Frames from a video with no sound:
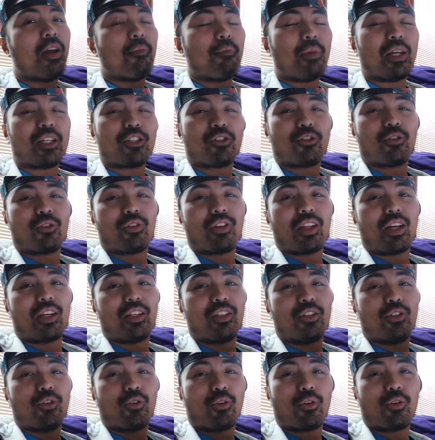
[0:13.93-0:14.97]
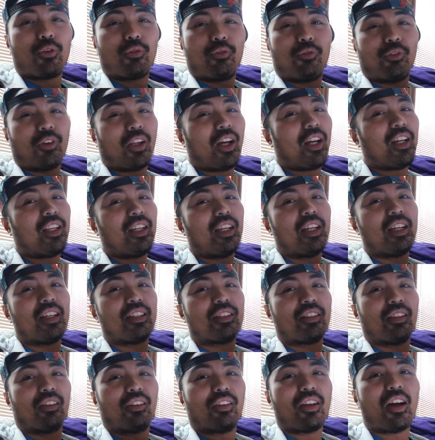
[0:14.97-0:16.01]
Make sure that your flight
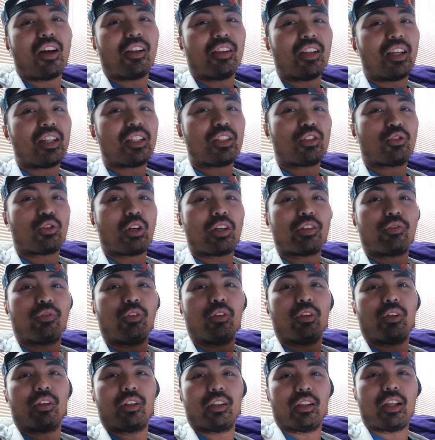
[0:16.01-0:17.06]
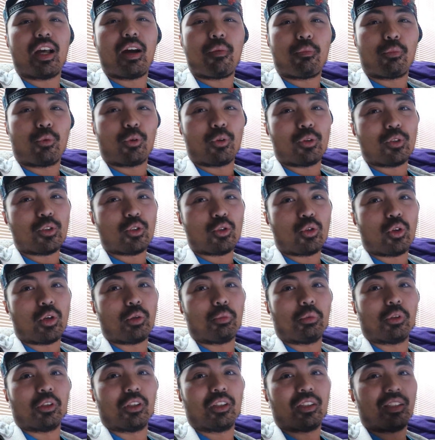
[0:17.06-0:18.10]
is a lot less stressful and a lot more
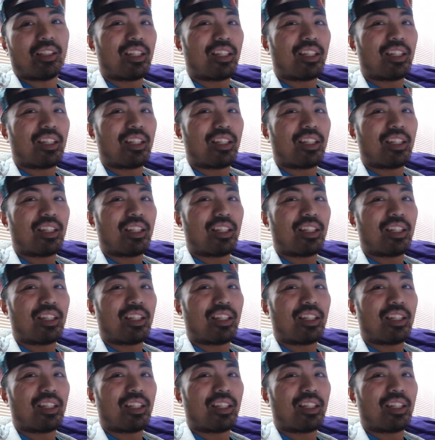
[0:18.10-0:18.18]
enjoyable.